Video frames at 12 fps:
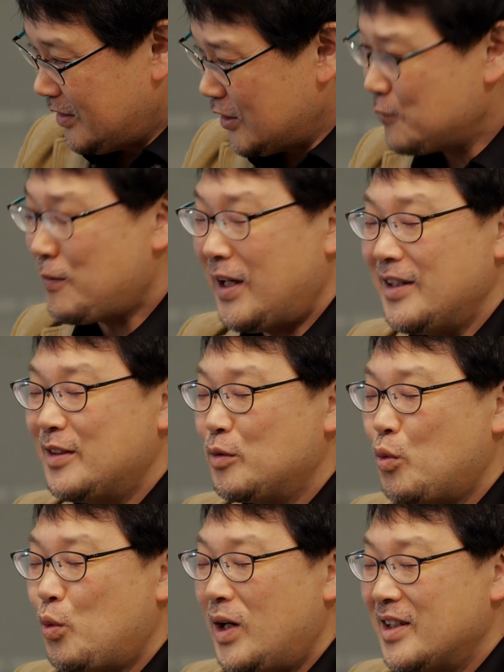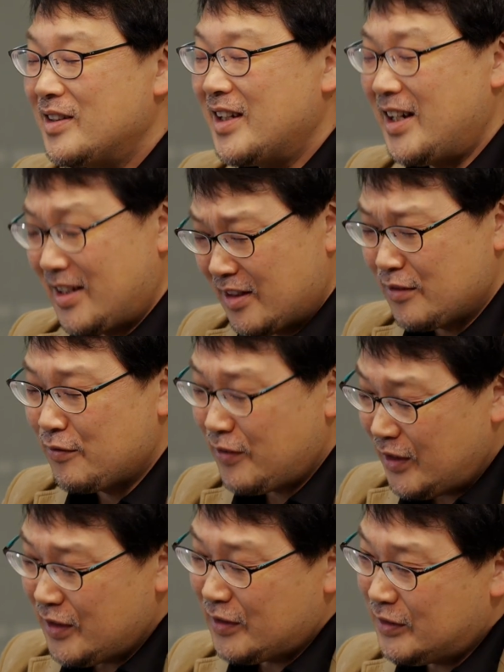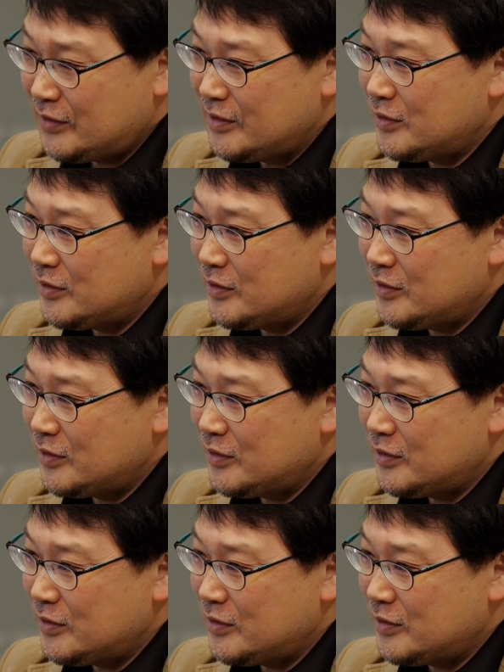despite what others feel,